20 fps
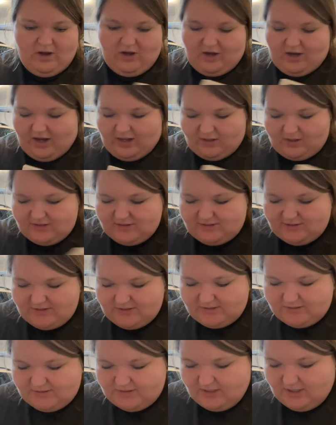
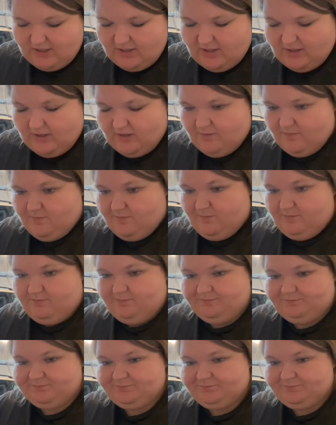necklaces and